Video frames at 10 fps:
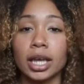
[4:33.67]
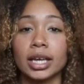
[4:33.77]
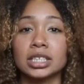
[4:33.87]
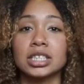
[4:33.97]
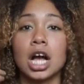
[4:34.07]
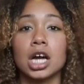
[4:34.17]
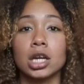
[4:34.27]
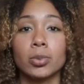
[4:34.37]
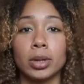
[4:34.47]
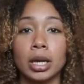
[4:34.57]
Like, it's not going
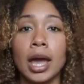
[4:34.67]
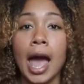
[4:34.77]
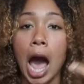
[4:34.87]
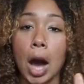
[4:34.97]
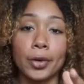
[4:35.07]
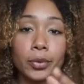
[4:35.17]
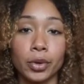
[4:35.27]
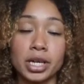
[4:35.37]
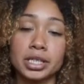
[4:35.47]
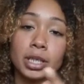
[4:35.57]
to be how it
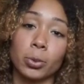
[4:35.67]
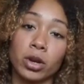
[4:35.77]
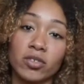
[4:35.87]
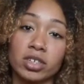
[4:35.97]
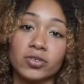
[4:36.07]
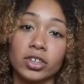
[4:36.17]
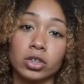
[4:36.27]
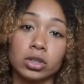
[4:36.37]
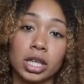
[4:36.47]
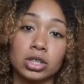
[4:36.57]
was in the previous
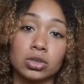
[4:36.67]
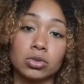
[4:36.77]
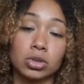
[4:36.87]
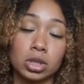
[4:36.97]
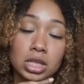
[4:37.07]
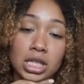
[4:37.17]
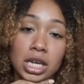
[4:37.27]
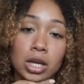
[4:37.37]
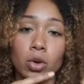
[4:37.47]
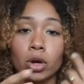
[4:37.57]
video that you've
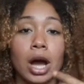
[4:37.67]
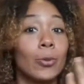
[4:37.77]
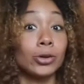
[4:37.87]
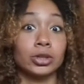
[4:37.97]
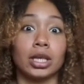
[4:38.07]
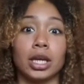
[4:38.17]
seen, or I'll post it